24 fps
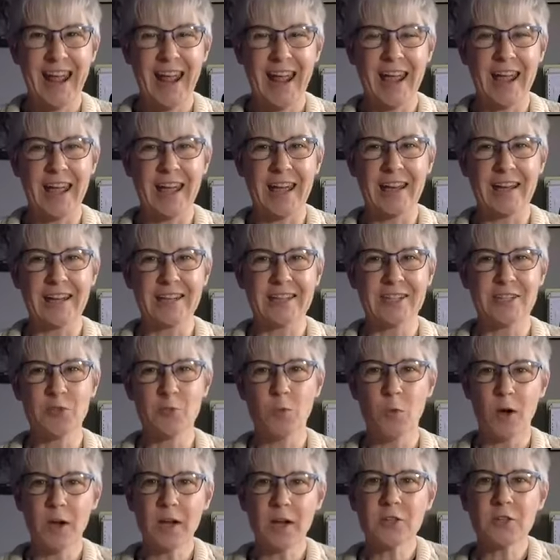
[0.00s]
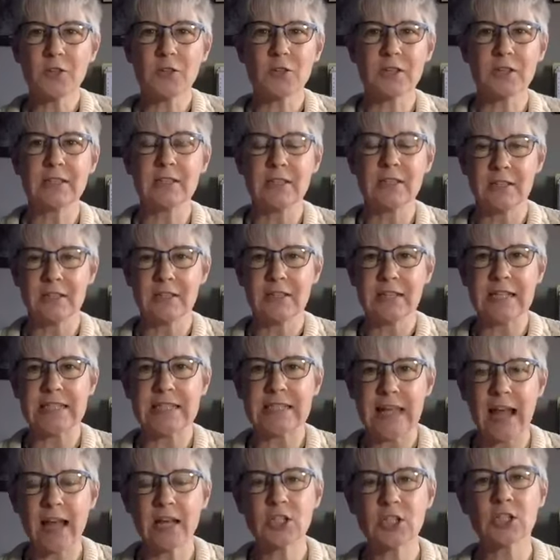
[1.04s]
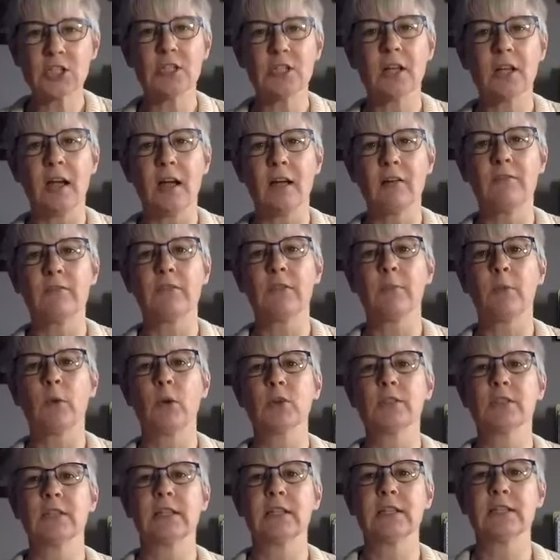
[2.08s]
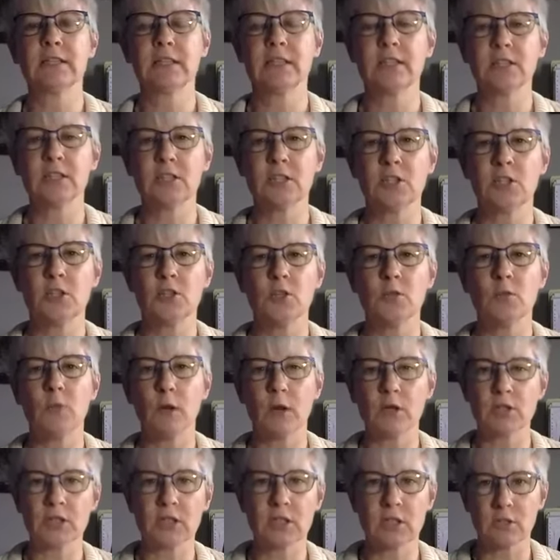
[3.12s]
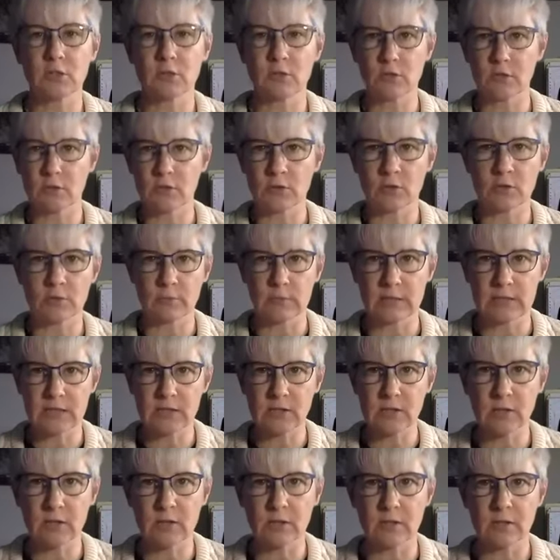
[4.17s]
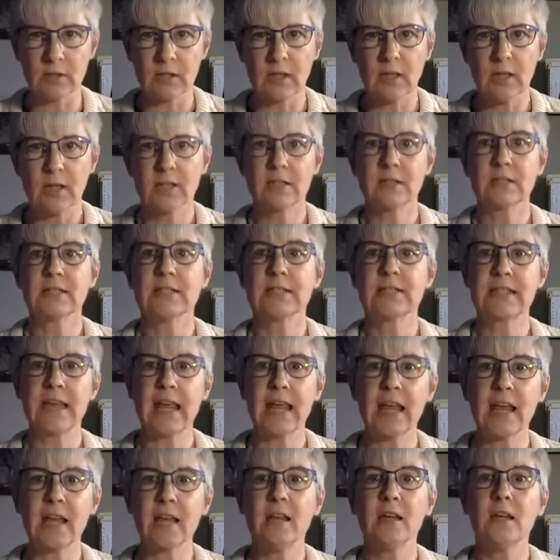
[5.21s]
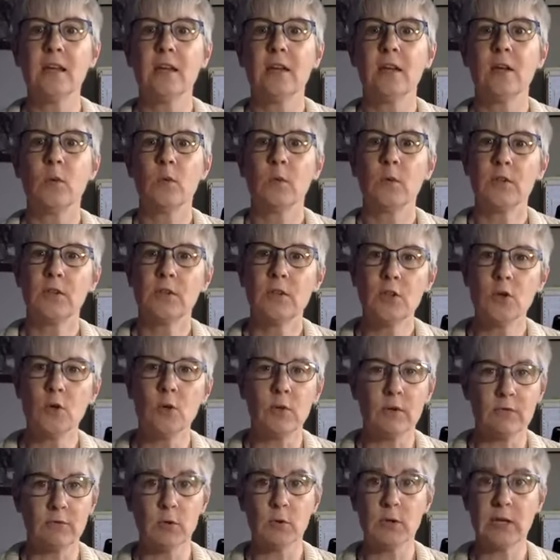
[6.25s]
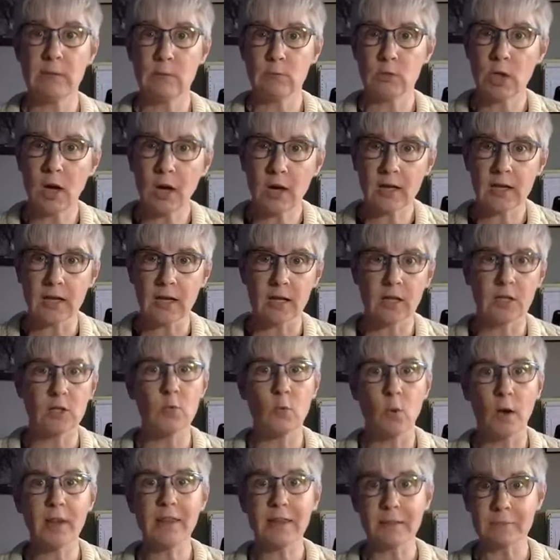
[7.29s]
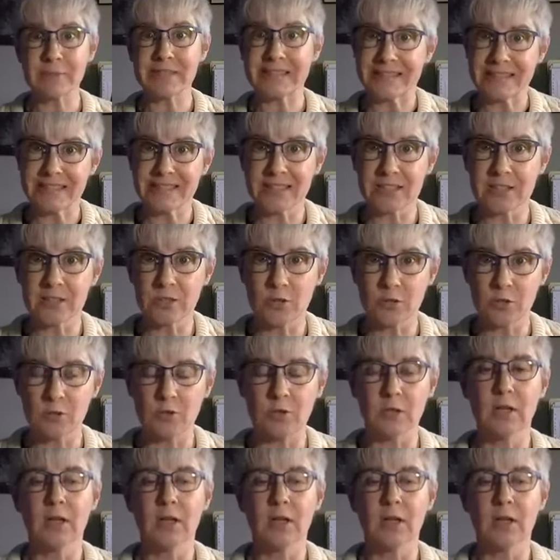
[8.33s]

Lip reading: And you want the attention of the person listening to you, watching your material, to stay with you. If you keep talking, you want them to listen to you.